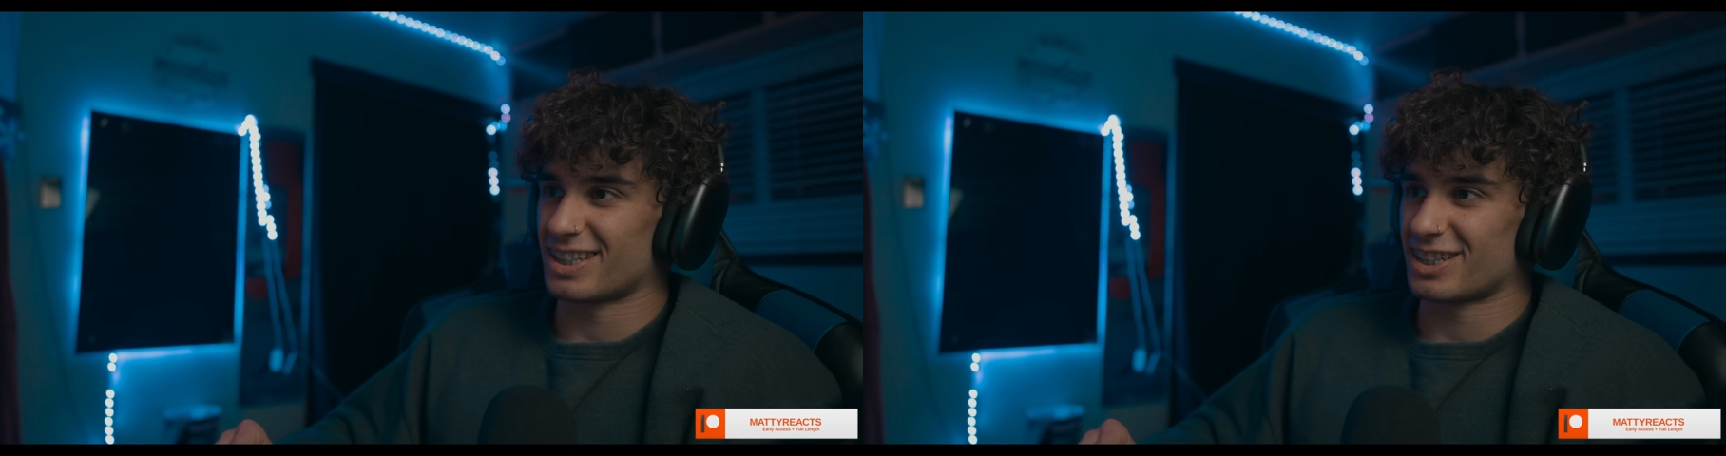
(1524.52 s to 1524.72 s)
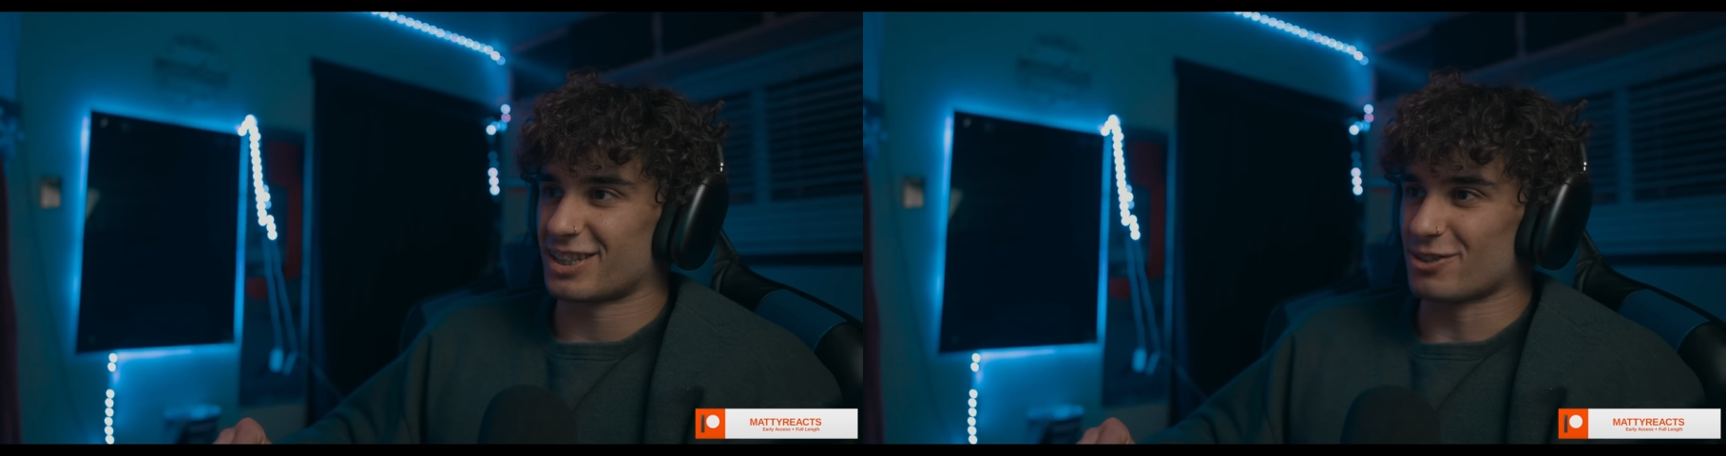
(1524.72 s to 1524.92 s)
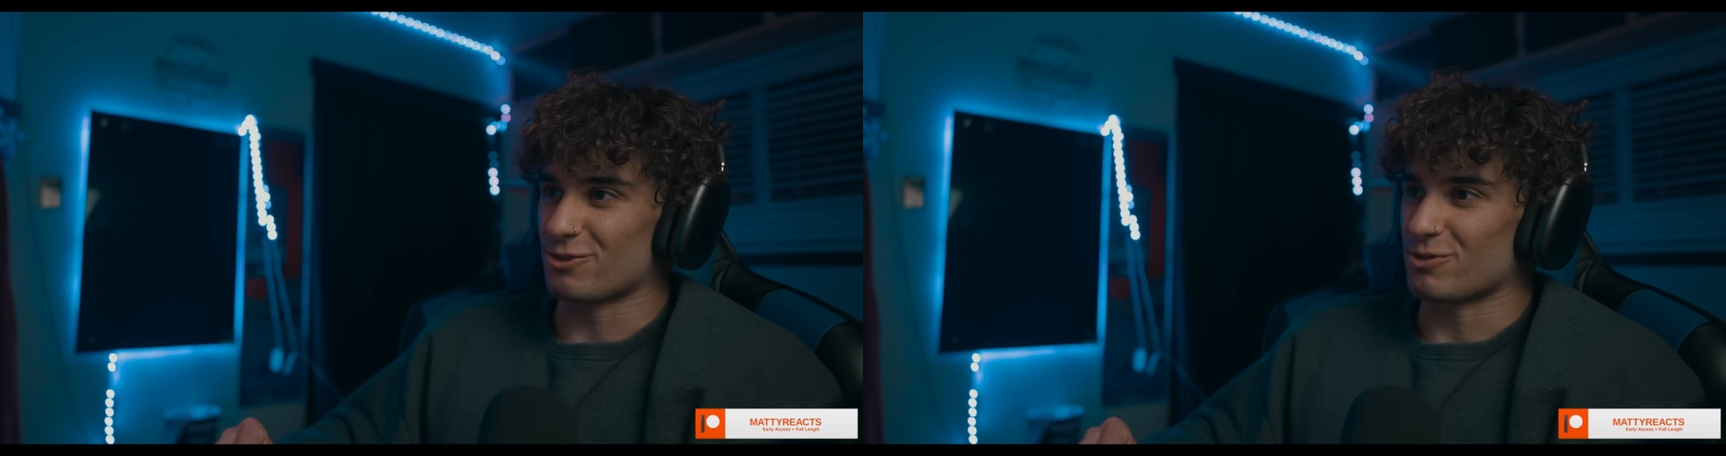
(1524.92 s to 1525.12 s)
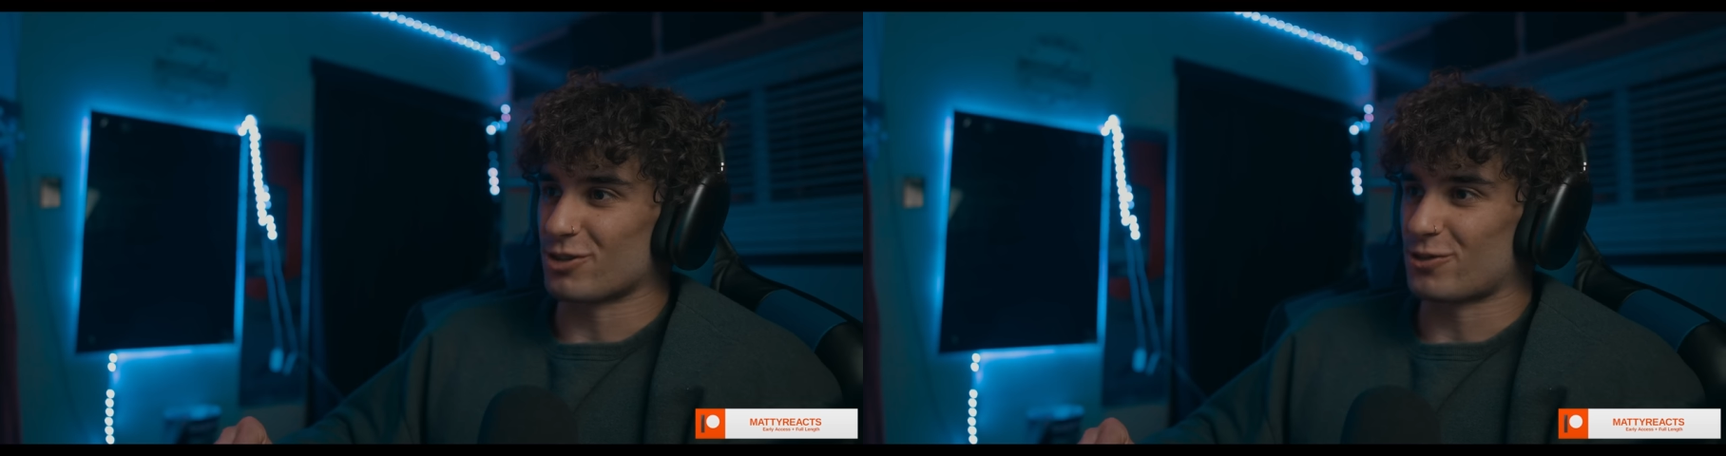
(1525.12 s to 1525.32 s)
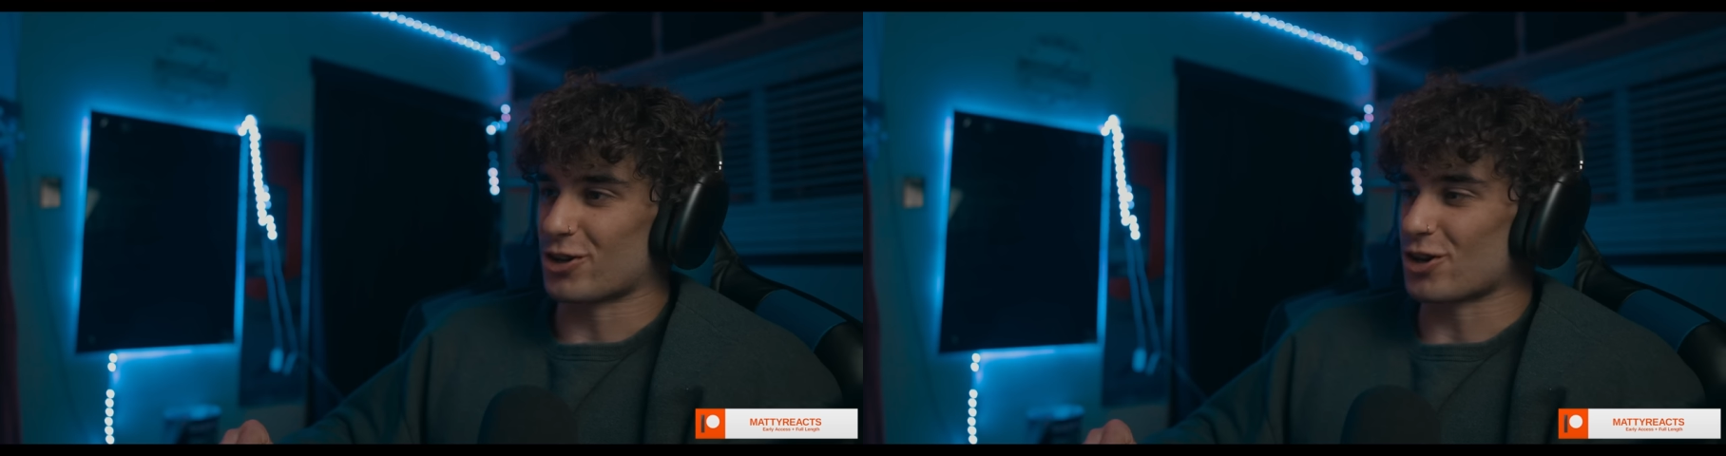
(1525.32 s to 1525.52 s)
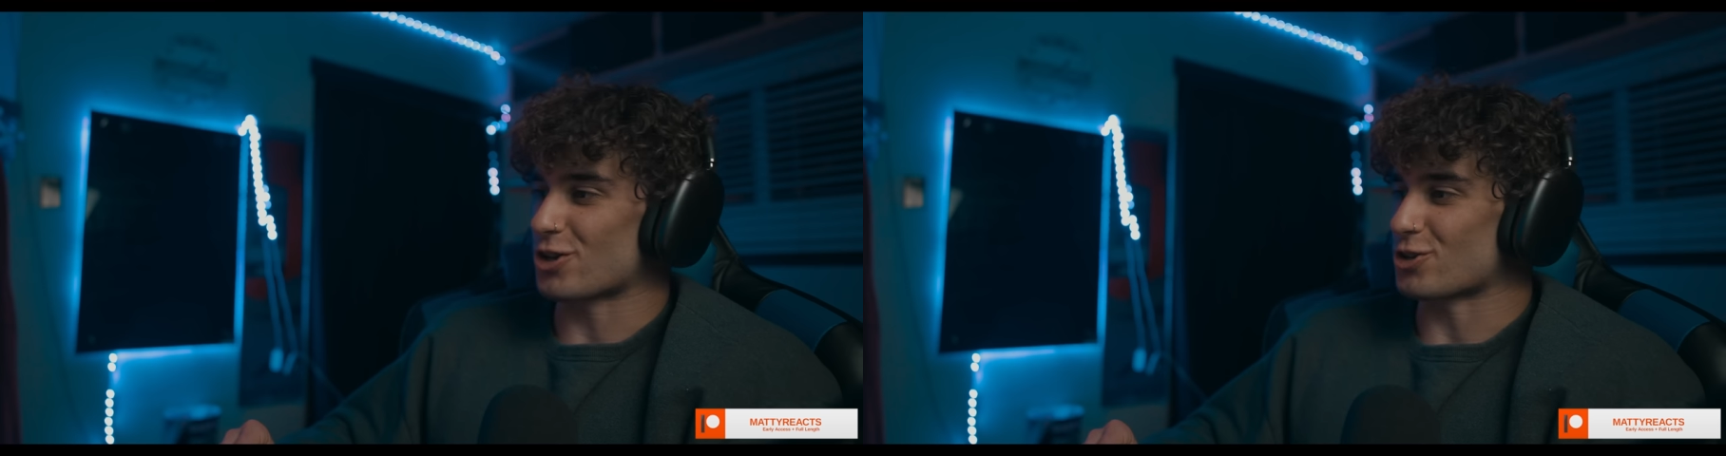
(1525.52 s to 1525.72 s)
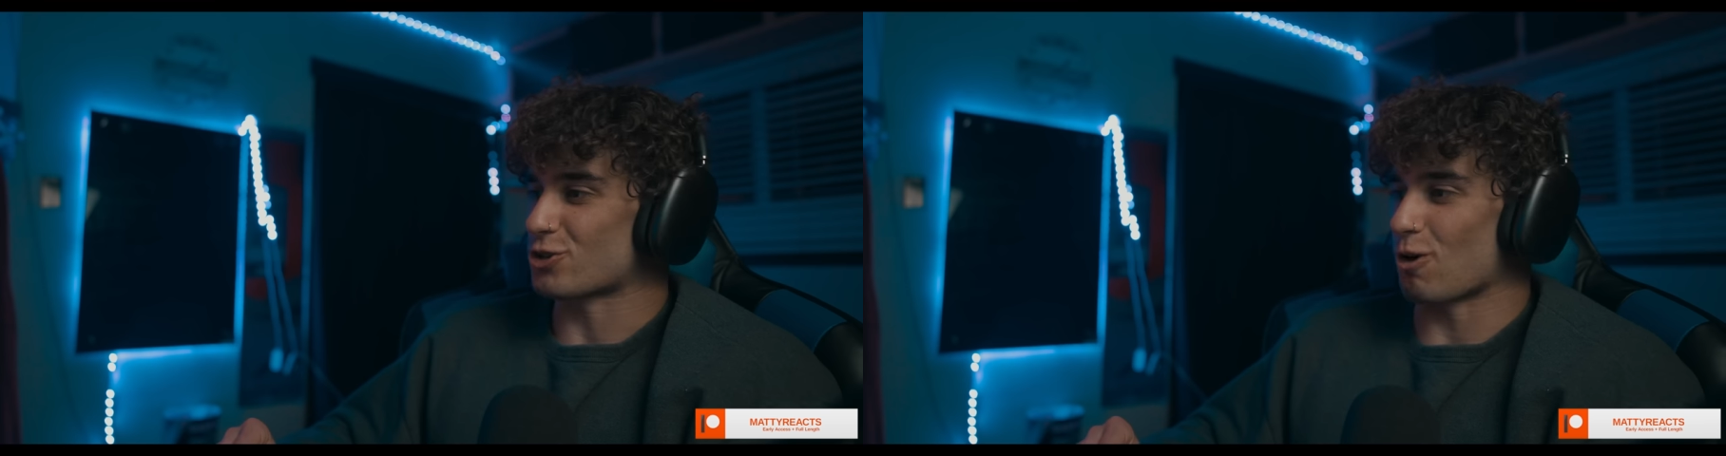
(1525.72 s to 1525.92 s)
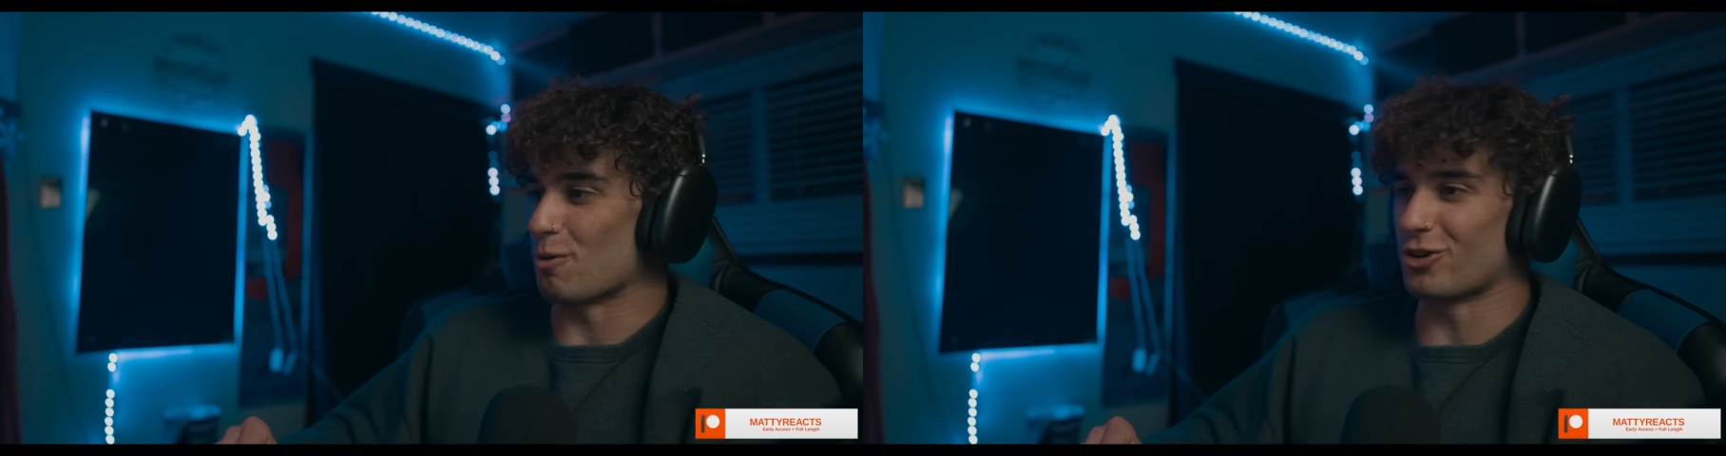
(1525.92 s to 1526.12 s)
Dude, motherfucker can
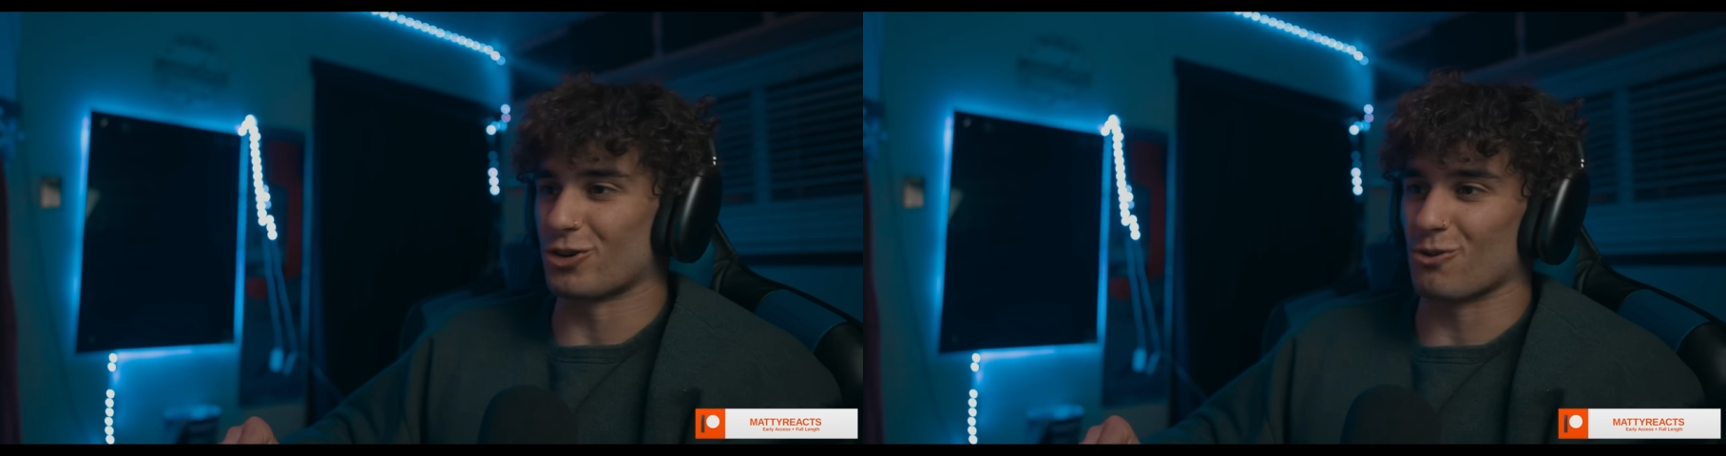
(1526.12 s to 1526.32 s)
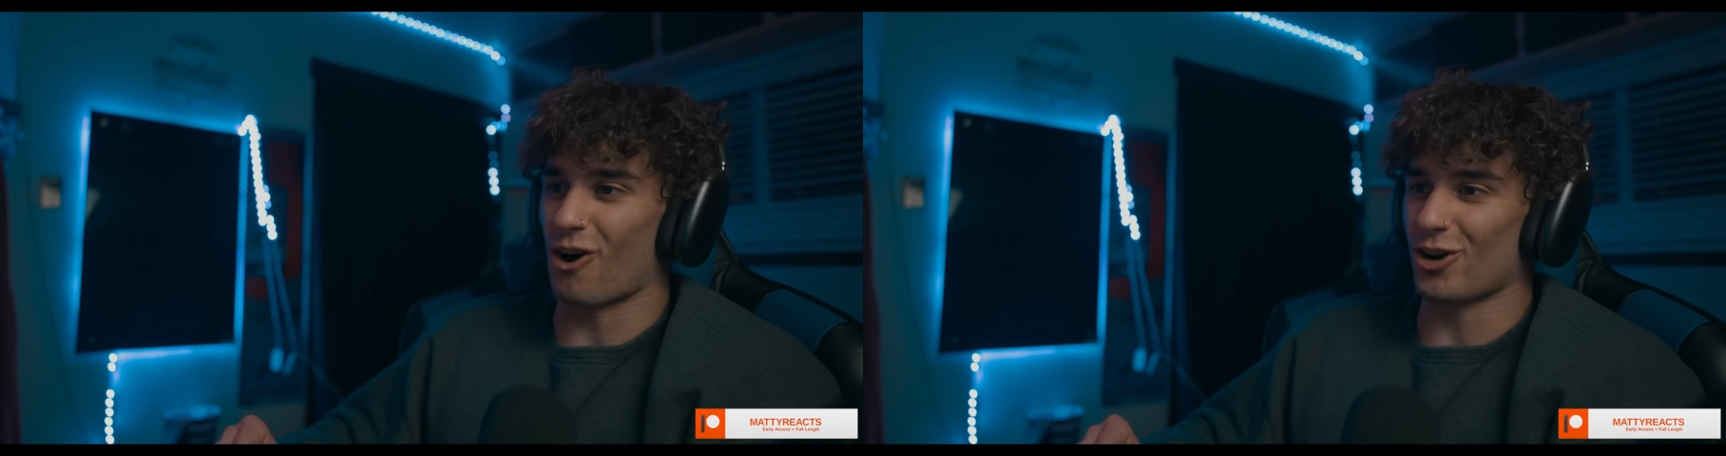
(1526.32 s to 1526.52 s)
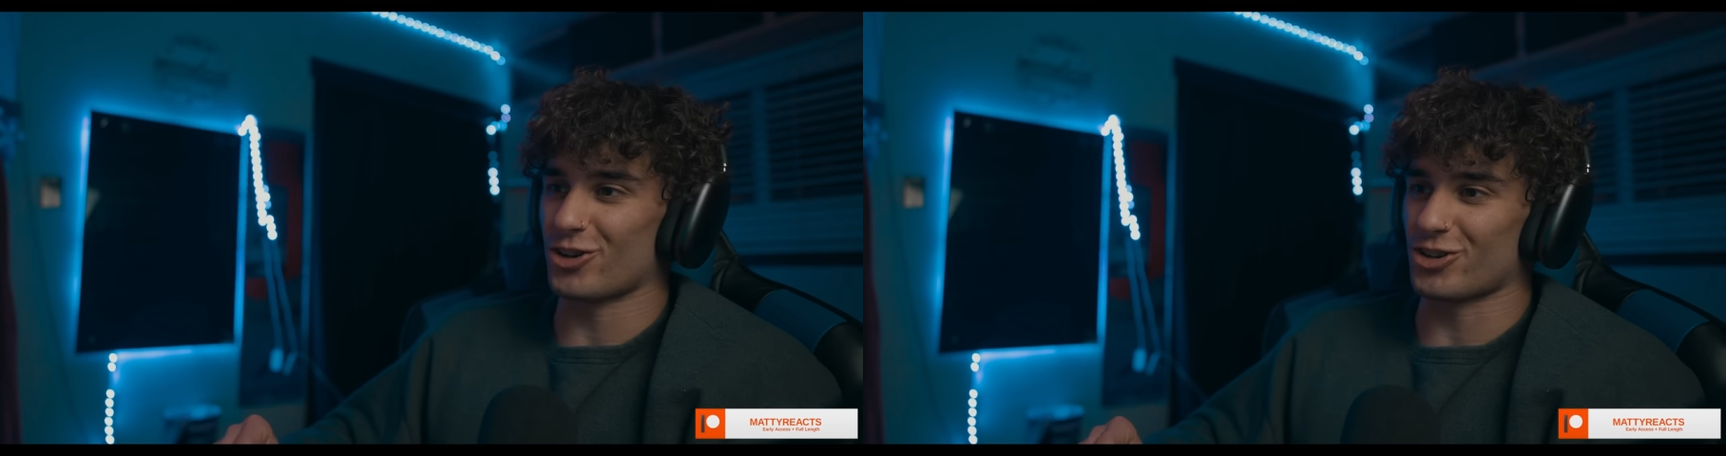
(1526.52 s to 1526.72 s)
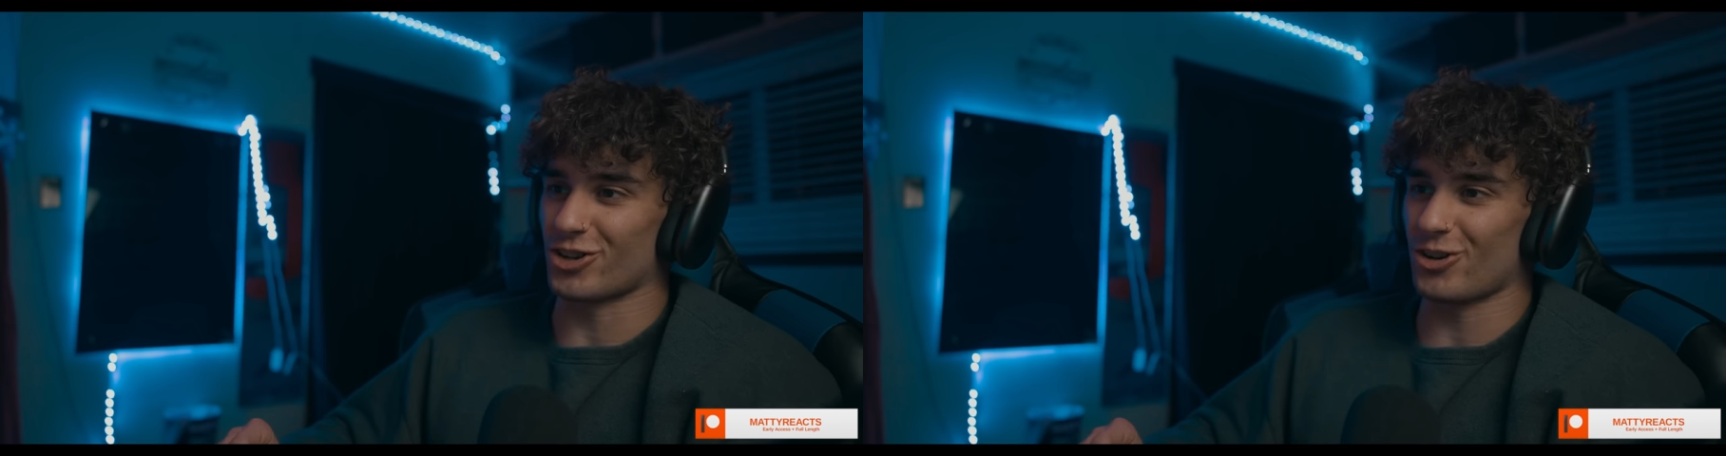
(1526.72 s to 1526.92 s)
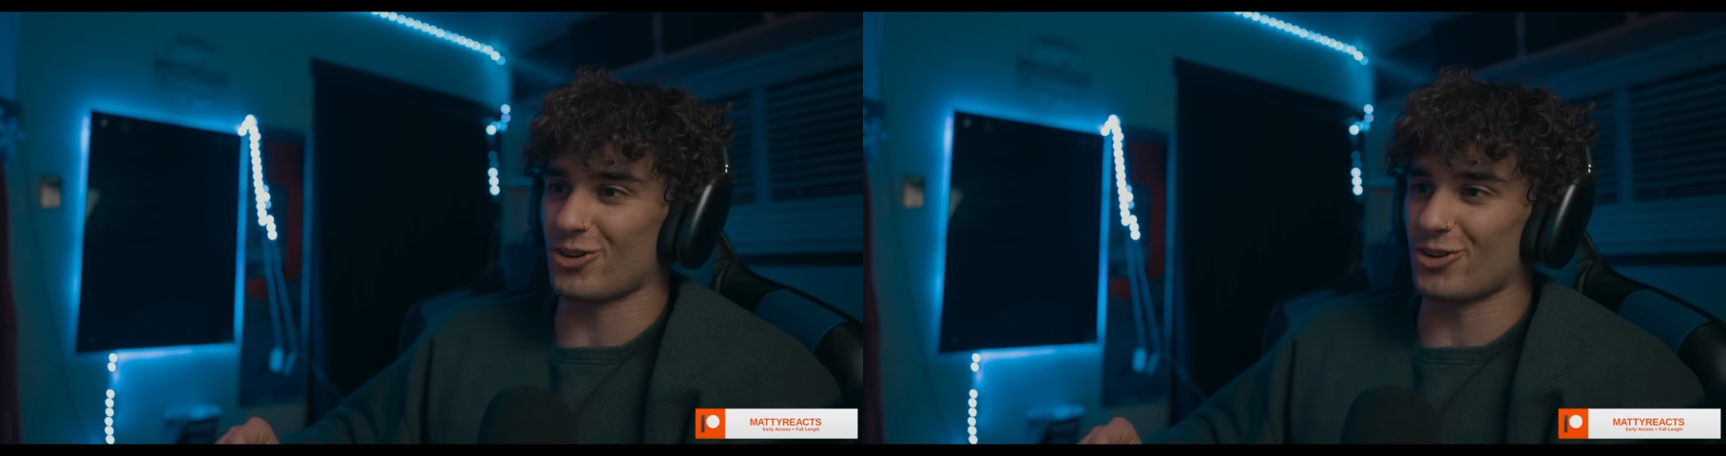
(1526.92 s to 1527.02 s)
swim underwater too.